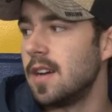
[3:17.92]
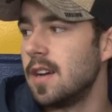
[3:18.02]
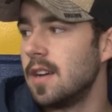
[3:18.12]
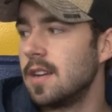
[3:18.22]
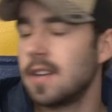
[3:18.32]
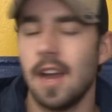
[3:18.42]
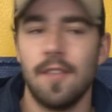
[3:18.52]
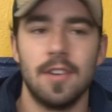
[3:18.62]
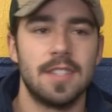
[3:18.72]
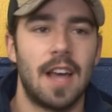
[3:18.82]
uh, kind
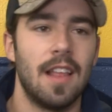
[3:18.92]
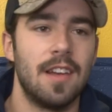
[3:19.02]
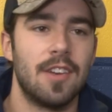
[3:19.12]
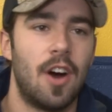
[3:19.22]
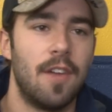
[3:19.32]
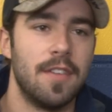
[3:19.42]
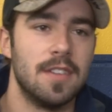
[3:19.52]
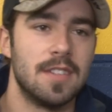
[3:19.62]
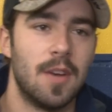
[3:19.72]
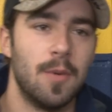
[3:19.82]
of a silent
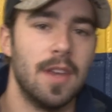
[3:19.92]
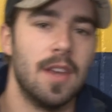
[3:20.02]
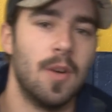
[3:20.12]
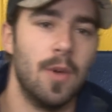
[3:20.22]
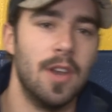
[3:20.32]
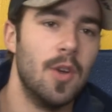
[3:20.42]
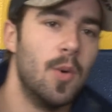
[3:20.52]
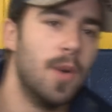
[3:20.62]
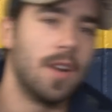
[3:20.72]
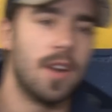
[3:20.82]
confidence that we we
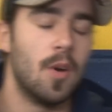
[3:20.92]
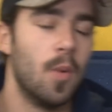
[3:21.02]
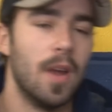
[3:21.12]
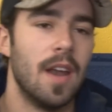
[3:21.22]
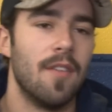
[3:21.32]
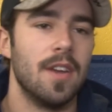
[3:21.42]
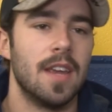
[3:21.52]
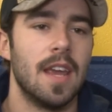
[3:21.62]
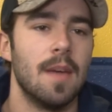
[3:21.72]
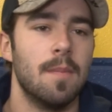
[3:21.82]
knew we were going to win every
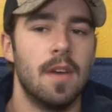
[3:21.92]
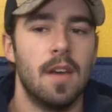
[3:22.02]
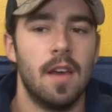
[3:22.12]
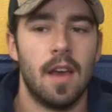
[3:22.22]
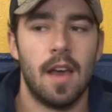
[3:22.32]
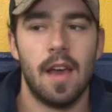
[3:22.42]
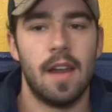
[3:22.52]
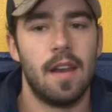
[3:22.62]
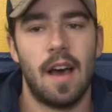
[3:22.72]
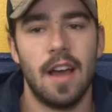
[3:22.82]
game,
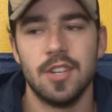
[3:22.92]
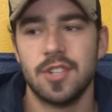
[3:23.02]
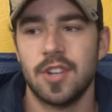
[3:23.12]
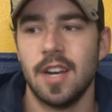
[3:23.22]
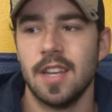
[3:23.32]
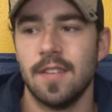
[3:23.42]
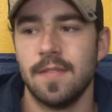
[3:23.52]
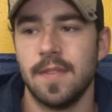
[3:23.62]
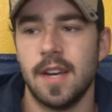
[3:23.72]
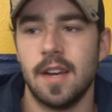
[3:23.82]
and I just tried to
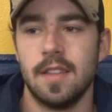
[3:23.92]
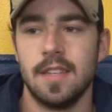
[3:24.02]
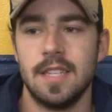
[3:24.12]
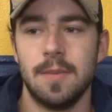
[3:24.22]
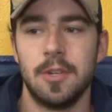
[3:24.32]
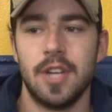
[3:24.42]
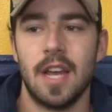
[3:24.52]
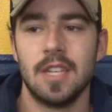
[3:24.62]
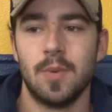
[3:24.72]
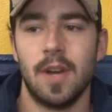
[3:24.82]
give uh, the team a
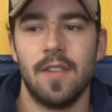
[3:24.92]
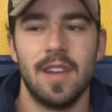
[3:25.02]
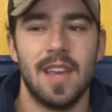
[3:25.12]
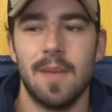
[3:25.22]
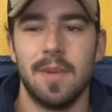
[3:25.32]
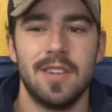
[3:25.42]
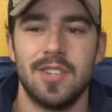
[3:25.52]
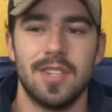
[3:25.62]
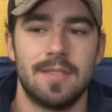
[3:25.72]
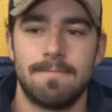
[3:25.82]
chance to win every game, and it
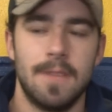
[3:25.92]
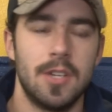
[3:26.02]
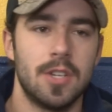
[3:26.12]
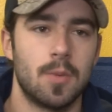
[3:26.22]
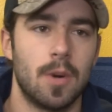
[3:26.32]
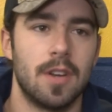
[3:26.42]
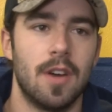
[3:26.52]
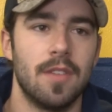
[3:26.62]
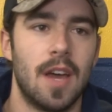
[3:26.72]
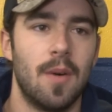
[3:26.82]
just it just worked
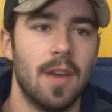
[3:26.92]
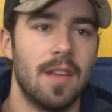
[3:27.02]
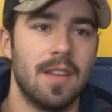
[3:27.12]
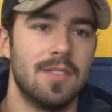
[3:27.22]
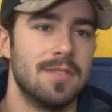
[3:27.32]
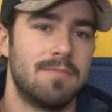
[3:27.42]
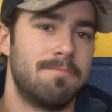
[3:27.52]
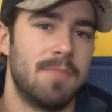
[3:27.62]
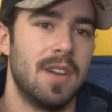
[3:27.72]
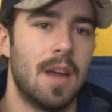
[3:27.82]
out that way. That those
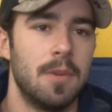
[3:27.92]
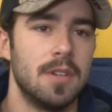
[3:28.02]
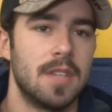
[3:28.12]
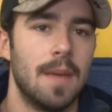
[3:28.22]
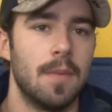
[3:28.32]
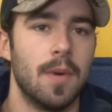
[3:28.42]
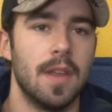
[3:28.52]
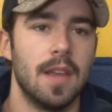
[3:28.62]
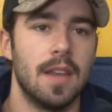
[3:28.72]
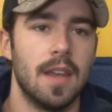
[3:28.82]
the numbers came the way they